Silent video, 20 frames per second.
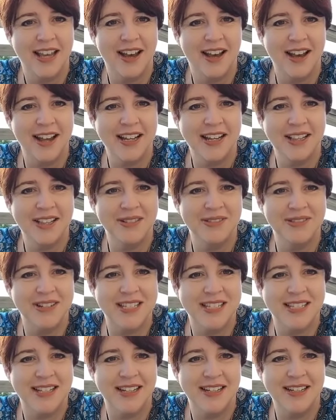Hi,
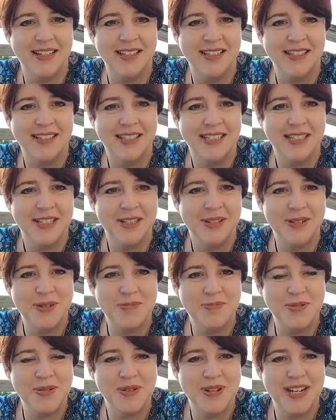Clarissa. Good
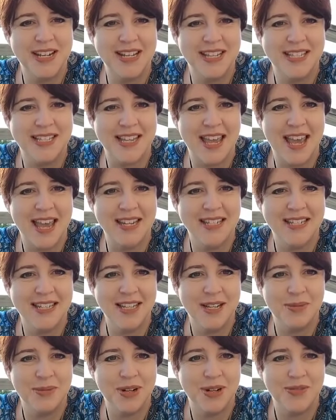morning,
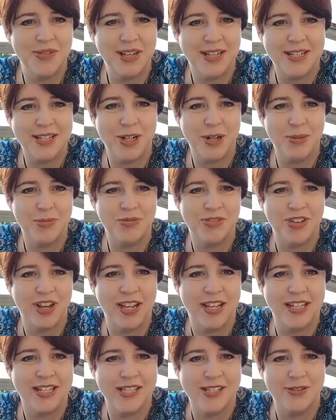Sandy, one of our top
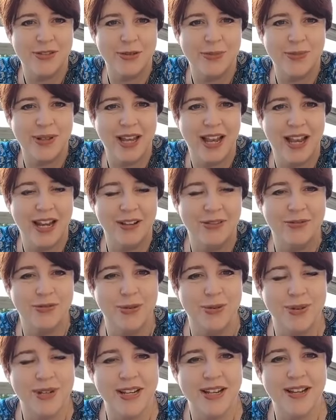fans from
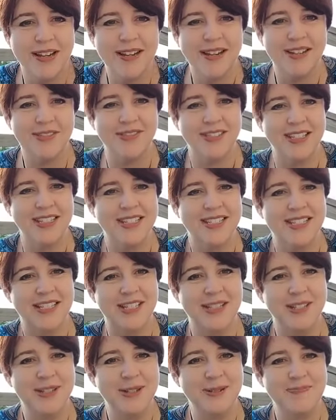California. Lovely to see
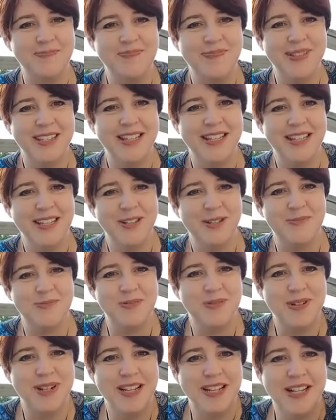you. Good
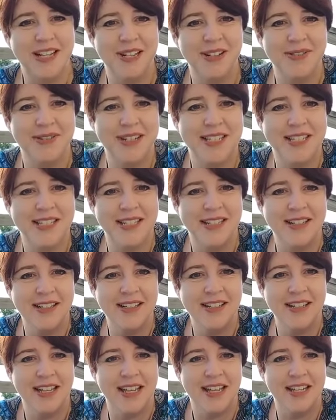morning,
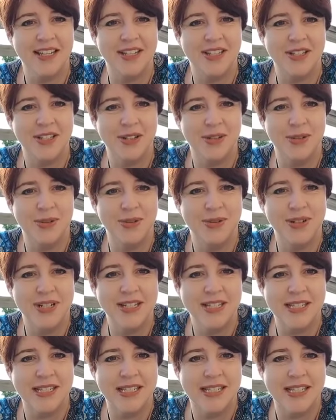Clarissa, and
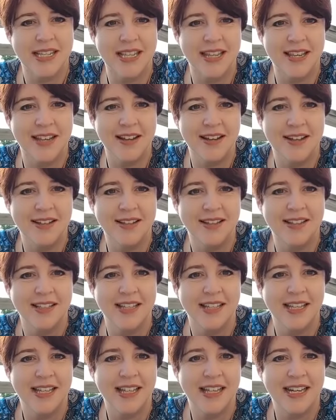Dolores is here.
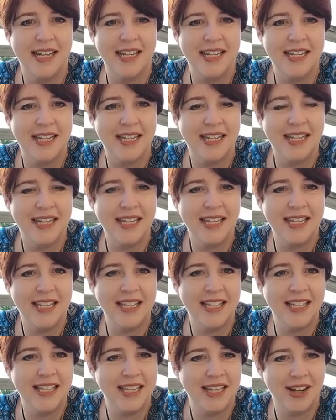
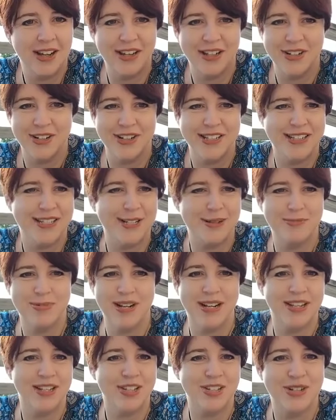Lenique, I trust I
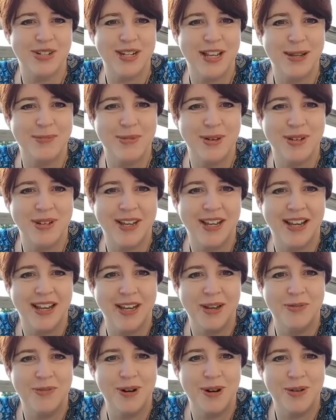pronounce your name
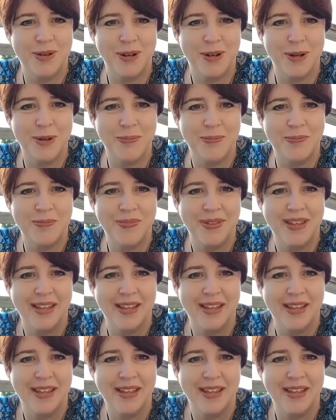okay. Welcome.